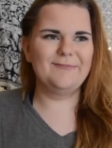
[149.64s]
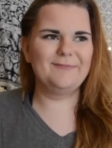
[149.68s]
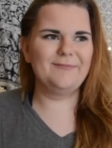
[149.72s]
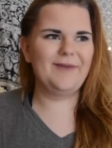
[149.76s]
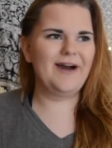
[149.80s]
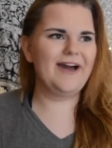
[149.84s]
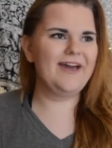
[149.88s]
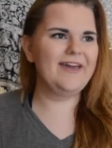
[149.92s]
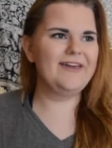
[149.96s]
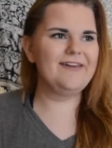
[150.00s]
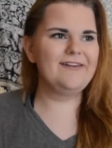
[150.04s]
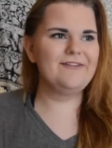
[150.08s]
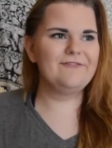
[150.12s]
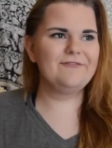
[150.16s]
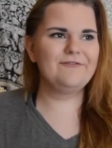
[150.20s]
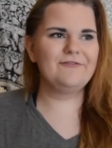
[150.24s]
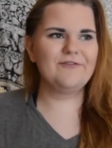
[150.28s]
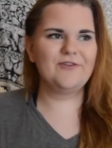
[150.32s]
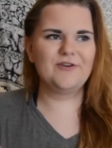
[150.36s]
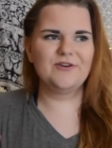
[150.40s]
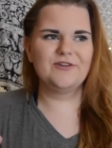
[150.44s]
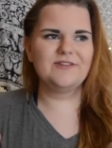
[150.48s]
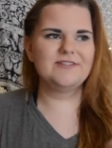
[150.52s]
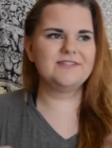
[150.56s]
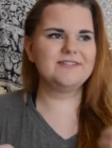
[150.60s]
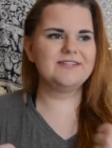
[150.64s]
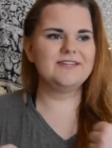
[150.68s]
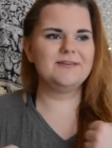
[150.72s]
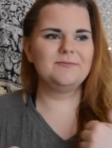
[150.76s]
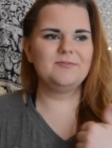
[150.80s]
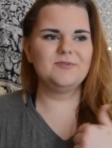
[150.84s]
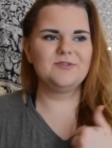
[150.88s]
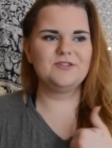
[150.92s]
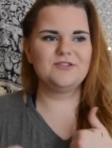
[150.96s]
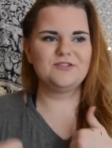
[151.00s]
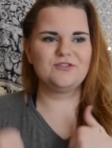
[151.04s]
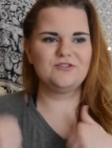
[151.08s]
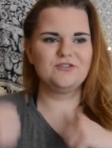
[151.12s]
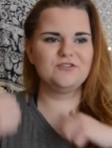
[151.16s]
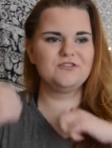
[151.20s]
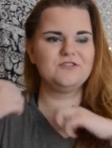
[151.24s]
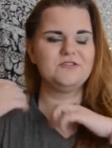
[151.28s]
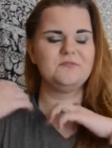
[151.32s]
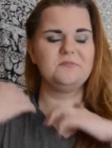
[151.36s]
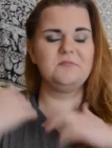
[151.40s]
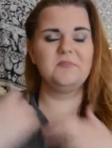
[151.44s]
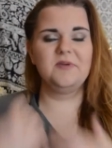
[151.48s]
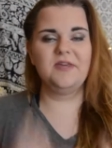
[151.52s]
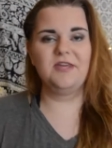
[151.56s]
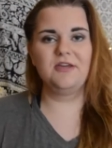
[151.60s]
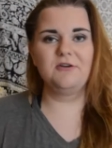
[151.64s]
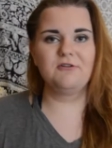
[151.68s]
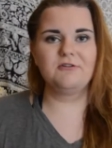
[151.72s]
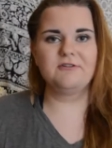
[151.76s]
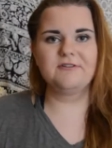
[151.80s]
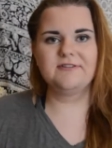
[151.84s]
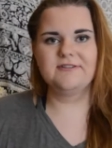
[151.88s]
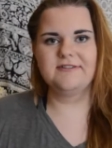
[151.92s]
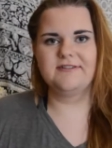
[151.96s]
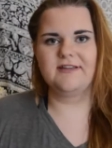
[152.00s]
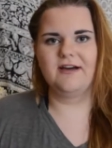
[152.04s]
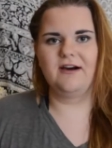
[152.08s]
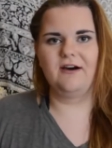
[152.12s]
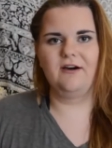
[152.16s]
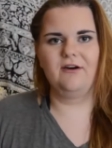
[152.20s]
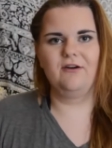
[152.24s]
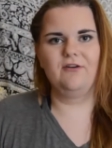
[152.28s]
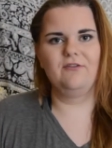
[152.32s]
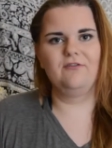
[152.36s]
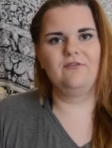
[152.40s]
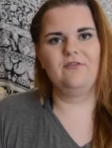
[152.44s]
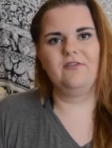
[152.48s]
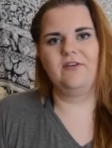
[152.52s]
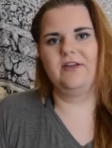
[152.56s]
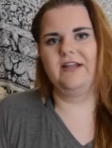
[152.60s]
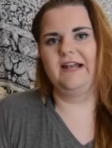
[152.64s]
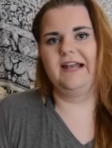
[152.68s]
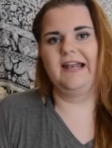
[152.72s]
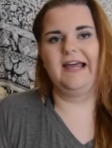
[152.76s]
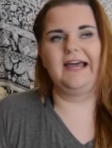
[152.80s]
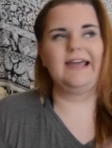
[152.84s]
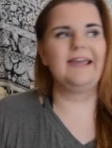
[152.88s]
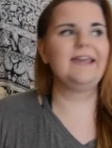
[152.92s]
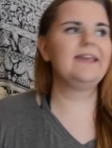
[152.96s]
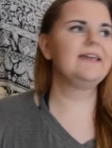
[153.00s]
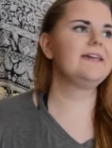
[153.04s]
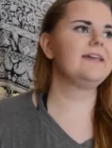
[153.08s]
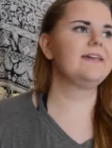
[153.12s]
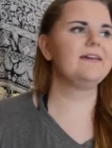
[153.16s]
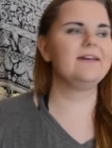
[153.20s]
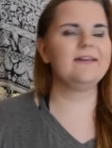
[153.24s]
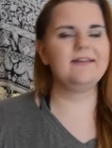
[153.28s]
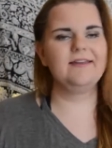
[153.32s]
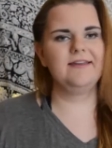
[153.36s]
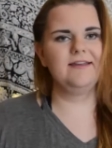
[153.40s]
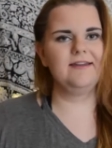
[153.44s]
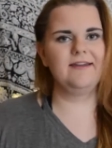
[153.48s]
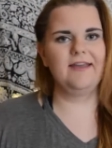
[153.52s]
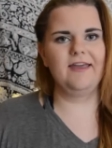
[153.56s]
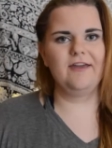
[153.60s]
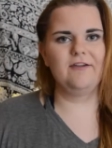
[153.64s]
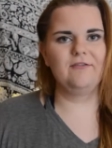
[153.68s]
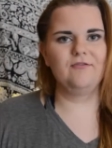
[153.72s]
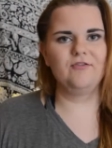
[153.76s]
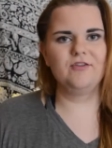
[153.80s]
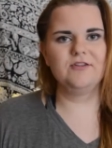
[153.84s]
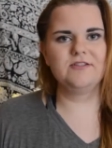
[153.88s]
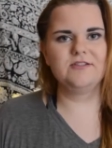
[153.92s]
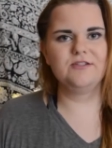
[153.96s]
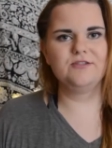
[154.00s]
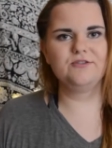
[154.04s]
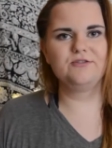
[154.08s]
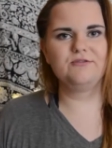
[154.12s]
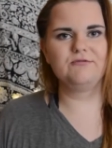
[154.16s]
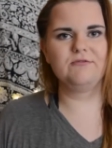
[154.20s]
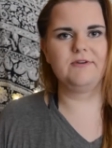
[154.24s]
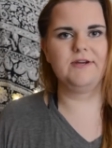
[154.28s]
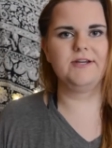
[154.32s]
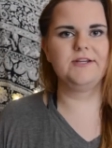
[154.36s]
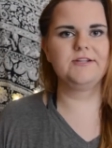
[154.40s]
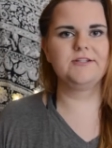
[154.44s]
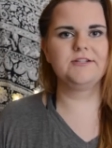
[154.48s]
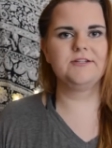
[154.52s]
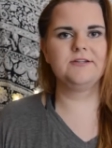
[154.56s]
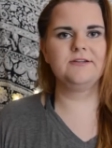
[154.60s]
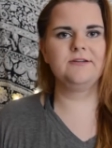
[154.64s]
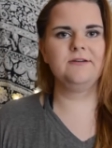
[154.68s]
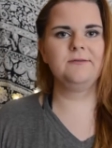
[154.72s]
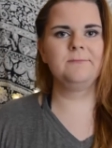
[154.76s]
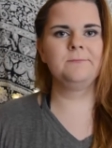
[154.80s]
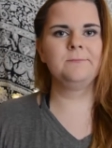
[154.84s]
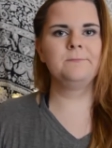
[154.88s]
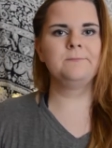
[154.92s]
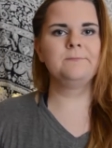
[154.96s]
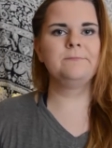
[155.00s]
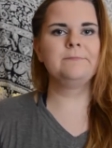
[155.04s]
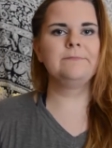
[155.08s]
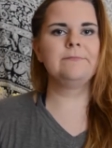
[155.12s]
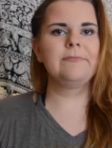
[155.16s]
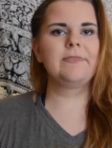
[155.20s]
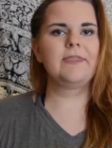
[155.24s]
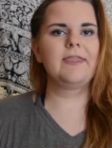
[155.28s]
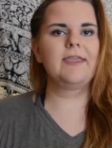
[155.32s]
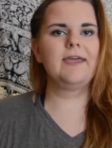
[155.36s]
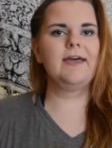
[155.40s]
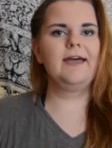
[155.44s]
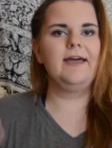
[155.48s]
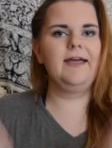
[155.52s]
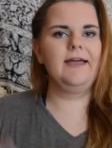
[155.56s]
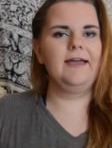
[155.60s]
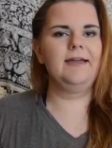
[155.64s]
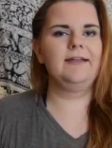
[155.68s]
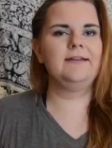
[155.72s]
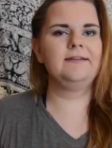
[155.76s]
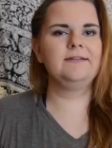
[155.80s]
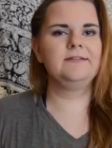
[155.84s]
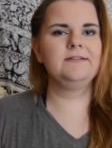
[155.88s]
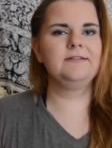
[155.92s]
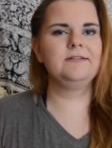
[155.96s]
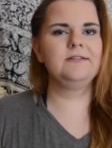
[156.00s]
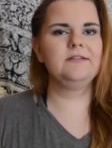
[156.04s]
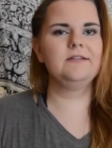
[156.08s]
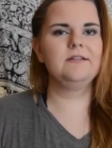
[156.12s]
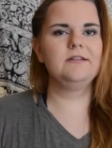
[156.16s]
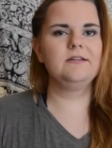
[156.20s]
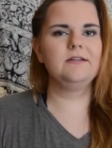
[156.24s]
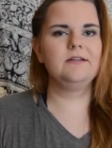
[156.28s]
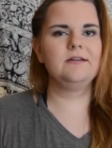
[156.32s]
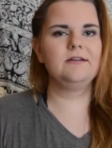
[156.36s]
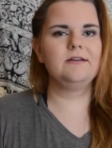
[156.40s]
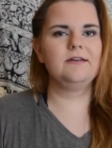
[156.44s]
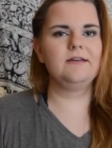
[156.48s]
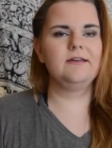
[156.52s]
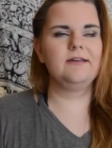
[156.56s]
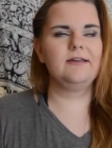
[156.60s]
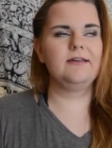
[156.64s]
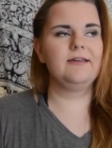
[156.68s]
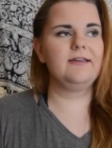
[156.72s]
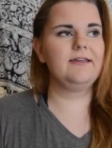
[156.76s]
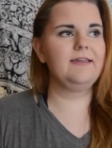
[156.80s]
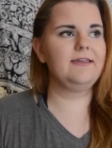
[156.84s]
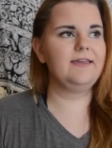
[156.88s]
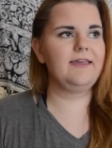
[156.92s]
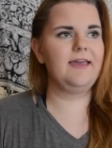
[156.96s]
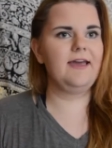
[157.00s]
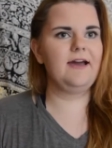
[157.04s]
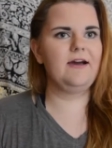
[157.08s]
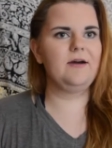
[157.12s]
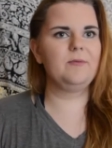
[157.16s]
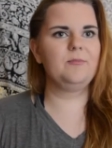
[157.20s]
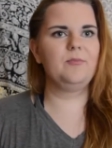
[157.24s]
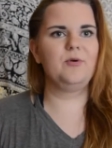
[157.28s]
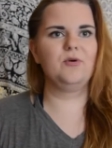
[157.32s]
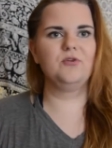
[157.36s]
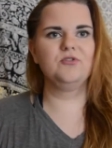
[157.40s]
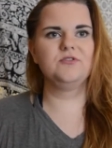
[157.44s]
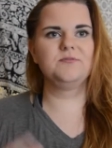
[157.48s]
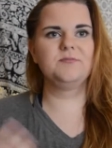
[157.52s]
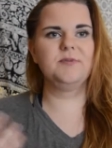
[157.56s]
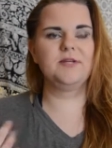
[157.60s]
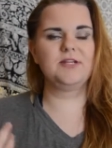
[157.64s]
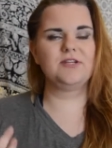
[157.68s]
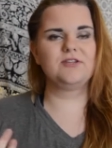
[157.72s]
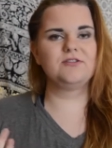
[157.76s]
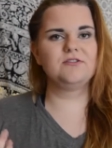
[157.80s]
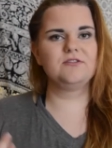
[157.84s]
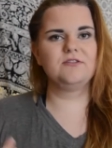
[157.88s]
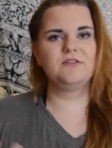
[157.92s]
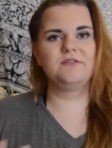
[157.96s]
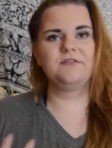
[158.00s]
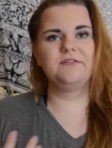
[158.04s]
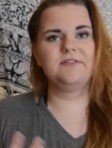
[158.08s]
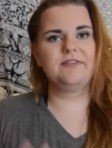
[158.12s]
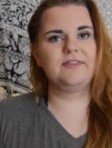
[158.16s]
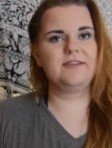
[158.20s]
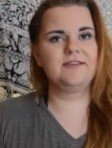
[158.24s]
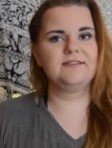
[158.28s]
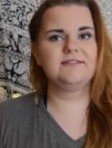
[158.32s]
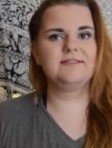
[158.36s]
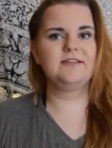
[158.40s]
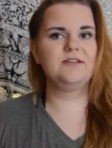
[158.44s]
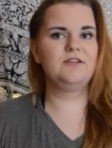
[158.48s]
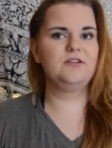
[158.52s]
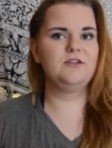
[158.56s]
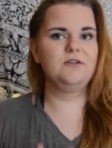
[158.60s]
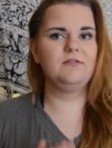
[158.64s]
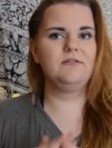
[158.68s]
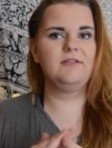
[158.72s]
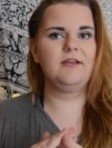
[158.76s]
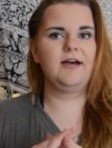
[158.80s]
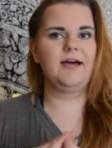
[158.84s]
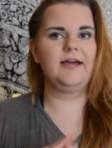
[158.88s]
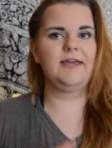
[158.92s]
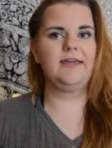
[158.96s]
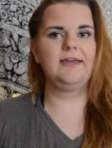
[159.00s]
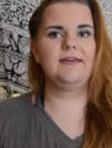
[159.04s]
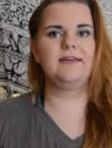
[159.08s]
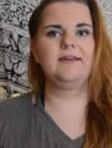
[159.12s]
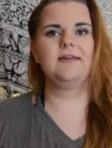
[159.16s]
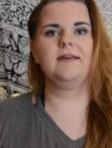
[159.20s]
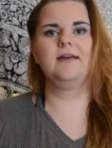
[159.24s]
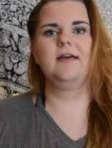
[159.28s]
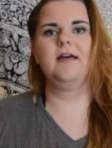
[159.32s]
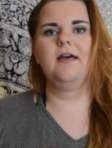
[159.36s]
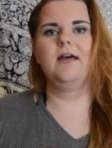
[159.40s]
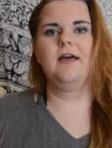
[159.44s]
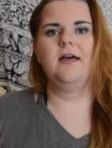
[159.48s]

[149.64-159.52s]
my first tip is just be yourself, like in every situation. And yeah, post pictures of things that you like.